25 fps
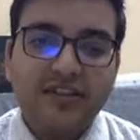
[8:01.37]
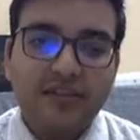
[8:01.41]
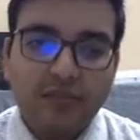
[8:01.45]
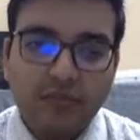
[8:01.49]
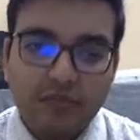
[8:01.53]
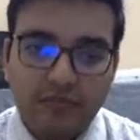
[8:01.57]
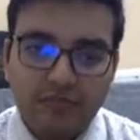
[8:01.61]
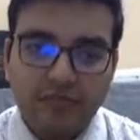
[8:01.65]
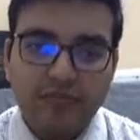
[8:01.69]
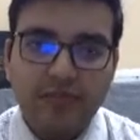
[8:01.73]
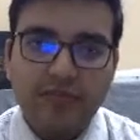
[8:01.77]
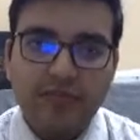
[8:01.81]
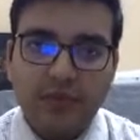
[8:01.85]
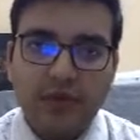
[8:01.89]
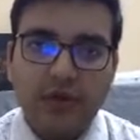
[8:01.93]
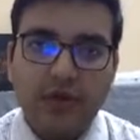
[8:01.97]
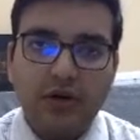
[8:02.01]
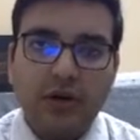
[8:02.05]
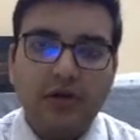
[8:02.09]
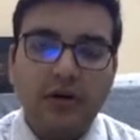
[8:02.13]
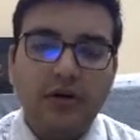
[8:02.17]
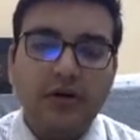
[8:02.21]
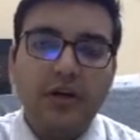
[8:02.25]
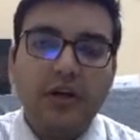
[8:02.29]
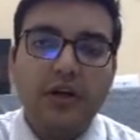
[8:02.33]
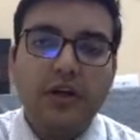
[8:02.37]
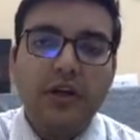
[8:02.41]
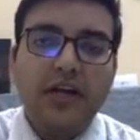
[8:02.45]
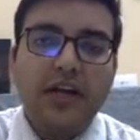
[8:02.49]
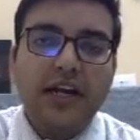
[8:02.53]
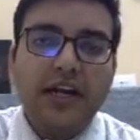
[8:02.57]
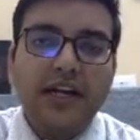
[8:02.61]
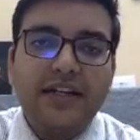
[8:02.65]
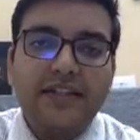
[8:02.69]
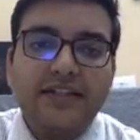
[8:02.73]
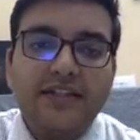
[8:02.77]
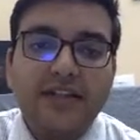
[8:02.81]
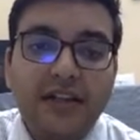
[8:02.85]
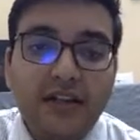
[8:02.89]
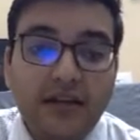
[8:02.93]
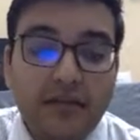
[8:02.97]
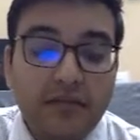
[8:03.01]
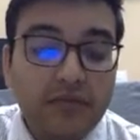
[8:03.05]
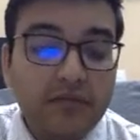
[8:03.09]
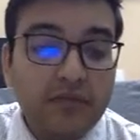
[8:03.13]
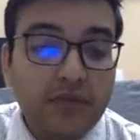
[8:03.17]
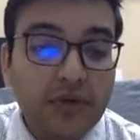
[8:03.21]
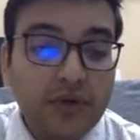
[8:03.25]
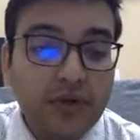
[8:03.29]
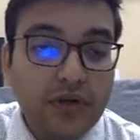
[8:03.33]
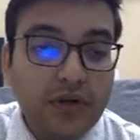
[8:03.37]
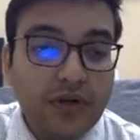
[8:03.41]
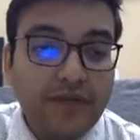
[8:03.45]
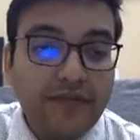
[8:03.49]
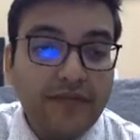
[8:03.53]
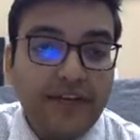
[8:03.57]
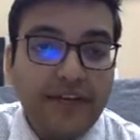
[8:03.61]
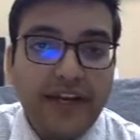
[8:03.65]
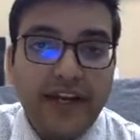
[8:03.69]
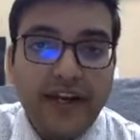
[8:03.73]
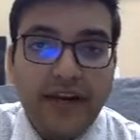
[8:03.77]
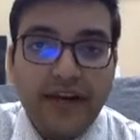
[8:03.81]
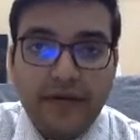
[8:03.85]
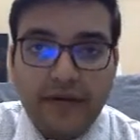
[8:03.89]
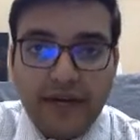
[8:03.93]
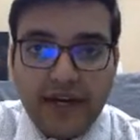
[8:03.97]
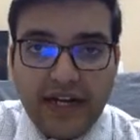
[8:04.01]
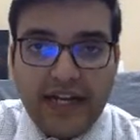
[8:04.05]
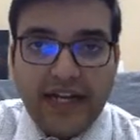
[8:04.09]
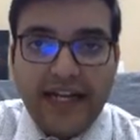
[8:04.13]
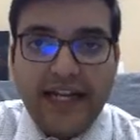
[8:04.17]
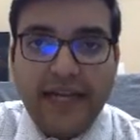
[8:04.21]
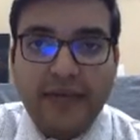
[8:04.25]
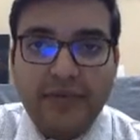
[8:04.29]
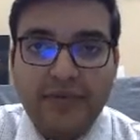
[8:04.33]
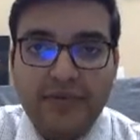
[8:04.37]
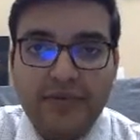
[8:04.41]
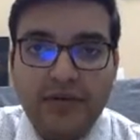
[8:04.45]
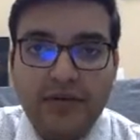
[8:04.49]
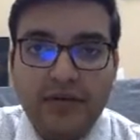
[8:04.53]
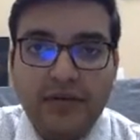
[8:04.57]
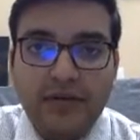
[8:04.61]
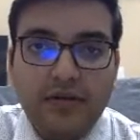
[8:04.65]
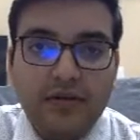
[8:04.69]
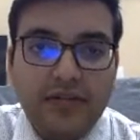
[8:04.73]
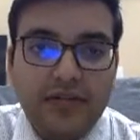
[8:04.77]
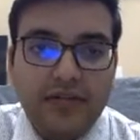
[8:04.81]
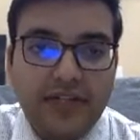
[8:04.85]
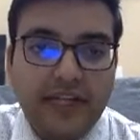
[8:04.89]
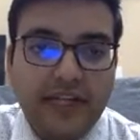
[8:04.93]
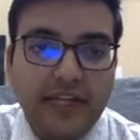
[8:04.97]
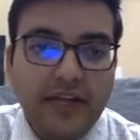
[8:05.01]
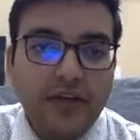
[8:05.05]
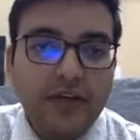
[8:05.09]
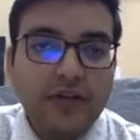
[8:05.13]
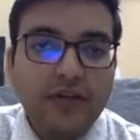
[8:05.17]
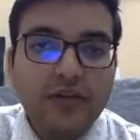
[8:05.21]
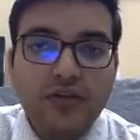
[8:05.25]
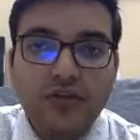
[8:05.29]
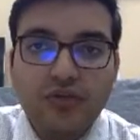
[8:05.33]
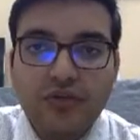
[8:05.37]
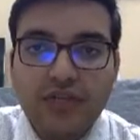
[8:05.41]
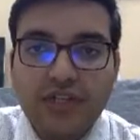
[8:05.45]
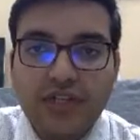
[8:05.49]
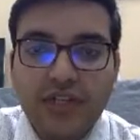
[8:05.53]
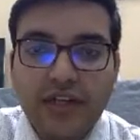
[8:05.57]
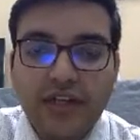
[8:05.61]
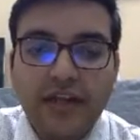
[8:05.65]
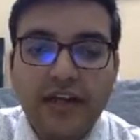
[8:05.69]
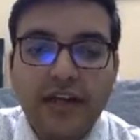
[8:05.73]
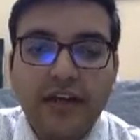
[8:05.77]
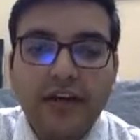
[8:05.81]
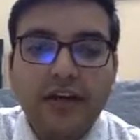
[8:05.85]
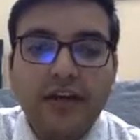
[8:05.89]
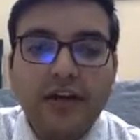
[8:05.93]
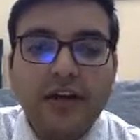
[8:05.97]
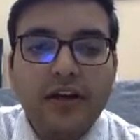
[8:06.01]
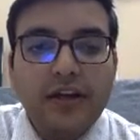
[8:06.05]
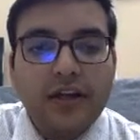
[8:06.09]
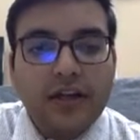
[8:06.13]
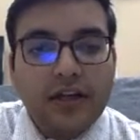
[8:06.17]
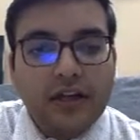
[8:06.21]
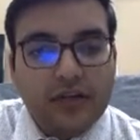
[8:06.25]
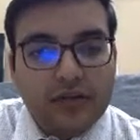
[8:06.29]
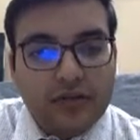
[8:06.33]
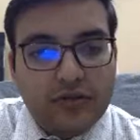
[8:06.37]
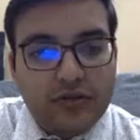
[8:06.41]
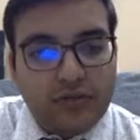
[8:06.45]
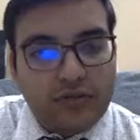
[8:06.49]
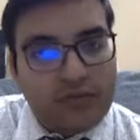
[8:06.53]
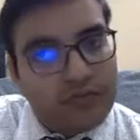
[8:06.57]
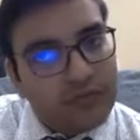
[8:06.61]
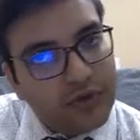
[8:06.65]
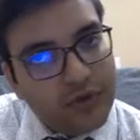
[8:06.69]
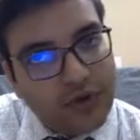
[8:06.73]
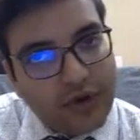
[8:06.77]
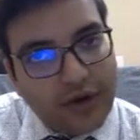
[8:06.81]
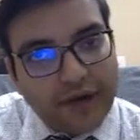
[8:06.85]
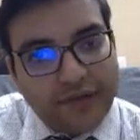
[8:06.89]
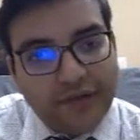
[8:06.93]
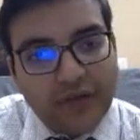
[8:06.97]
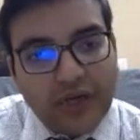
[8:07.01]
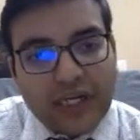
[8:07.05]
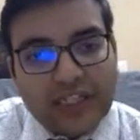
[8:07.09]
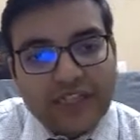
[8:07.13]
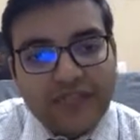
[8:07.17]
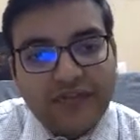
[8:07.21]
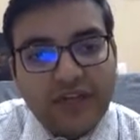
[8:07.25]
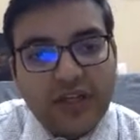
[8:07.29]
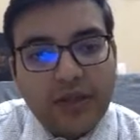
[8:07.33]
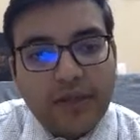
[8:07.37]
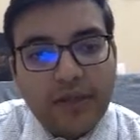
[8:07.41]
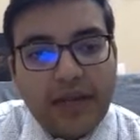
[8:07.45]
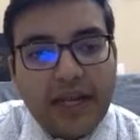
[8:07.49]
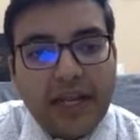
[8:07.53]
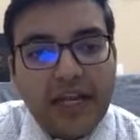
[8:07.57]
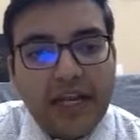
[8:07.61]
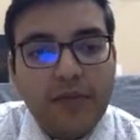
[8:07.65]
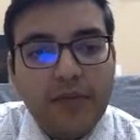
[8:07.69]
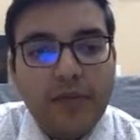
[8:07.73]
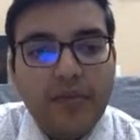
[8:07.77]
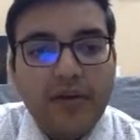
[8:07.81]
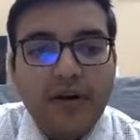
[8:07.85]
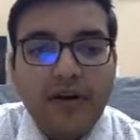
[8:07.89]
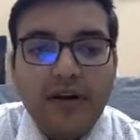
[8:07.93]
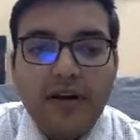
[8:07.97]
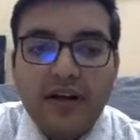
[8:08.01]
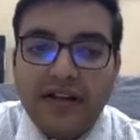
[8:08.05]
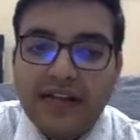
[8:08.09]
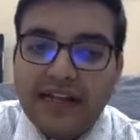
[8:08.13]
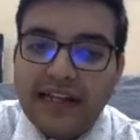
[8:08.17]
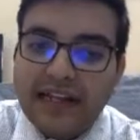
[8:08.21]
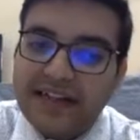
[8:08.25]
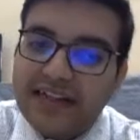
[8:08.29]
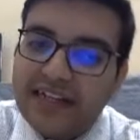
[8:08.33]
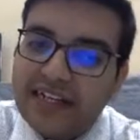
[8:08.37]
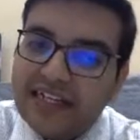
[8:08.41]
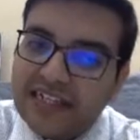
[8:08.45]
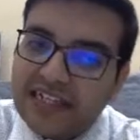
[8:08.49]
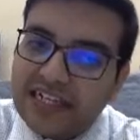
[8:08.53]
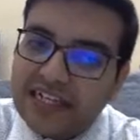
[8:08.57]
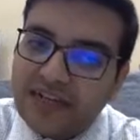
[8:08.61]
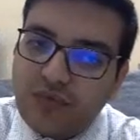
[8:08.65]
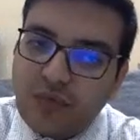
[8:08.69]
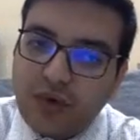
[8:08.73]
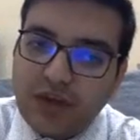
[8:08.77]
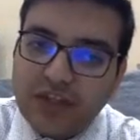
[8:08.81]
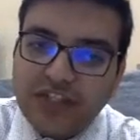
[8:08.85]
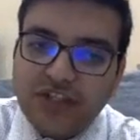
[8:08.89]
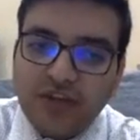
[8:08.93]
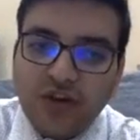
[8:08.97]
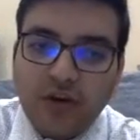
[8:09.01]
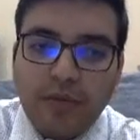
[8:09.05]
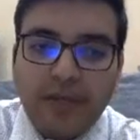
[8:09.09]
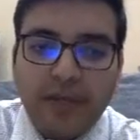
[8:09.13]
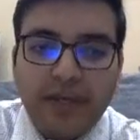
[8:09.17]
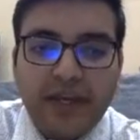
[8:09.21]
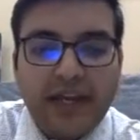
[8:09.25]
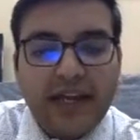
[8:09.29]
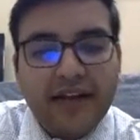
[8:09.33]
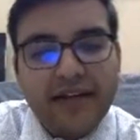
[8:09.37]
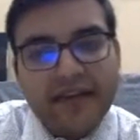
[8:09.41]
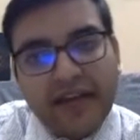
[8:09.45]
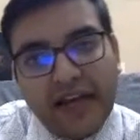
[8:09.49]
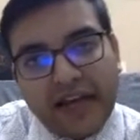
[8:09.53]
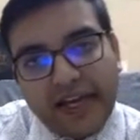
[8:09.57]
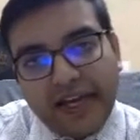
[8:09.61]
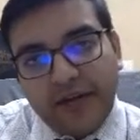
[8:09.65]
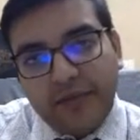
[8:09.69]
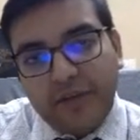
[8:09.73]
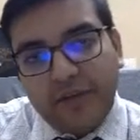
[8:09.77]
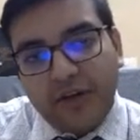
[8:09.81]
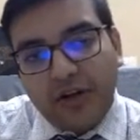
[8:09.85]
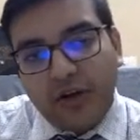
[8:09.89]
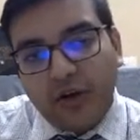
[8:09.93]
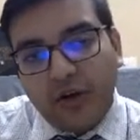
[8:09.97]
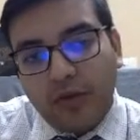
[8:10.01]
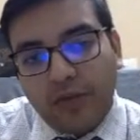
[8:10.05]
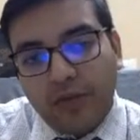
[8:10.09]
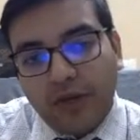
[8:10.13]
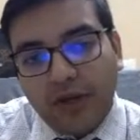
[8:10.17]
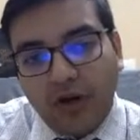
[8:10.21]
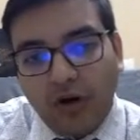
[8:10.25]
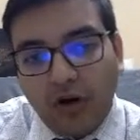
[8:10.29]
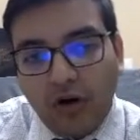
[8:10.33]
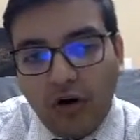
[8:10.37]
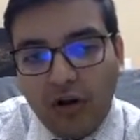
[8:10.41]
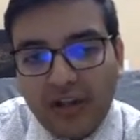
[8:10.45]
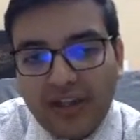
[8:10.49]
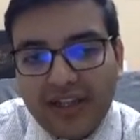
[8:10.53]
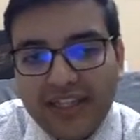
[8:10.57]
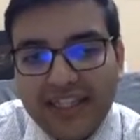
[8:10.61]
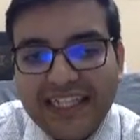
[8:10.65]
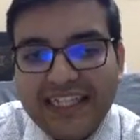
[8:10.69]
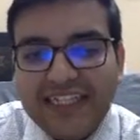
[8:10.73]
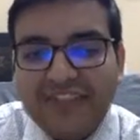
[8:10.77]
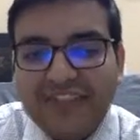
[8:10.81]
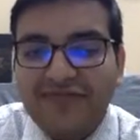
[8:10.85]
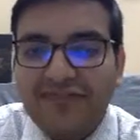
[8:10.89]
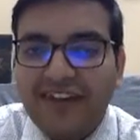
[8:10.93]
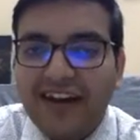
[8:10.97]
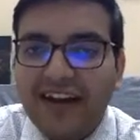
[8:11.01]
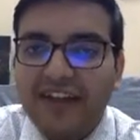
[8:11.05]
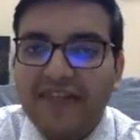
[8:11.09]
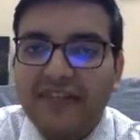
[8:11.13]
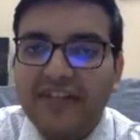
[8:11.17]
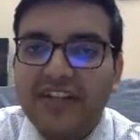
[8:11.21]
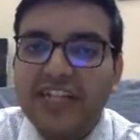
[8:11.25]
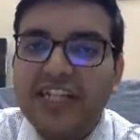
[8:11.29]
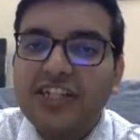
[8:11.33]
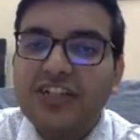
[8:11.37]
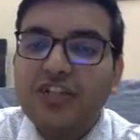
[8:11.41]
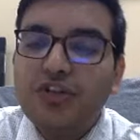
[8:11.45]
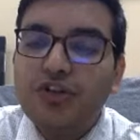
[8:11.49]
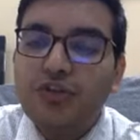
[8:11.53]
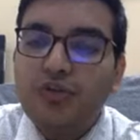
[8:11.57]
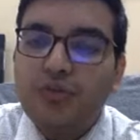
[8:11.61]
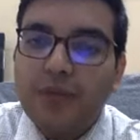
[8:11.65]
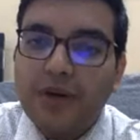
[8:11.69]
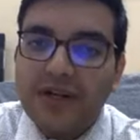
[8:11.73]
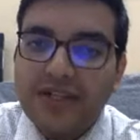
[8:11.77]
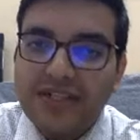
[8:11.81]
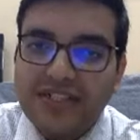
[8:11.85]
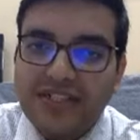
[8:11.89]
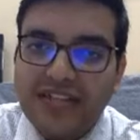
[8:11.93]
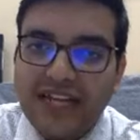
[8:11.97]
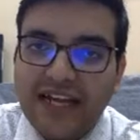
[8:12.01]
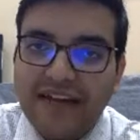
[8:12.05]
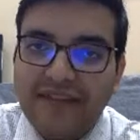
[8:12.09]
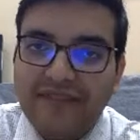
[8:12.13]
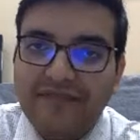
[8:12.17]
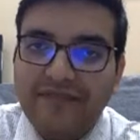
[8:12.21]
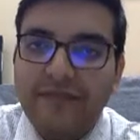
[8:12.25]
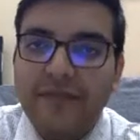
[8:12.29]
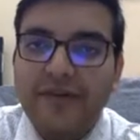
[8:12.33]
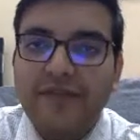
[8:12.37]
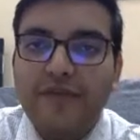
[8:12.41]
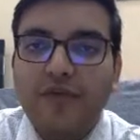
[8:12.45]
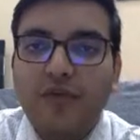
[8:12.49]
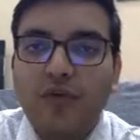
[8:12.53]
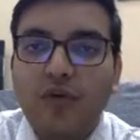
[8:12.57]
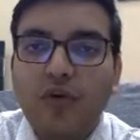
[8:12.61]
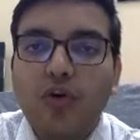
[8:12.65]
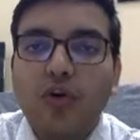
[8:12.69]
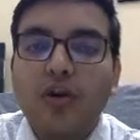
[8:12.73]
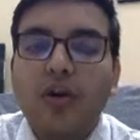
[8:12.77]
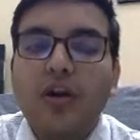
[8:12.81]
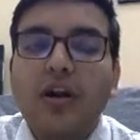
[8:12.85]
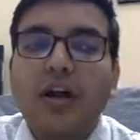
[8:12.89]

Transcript: so it is a very in-depth thing to study. So you have to ask for the PAN number. Then there is an invoice copy and the agreement copy. All these 5 things you must have before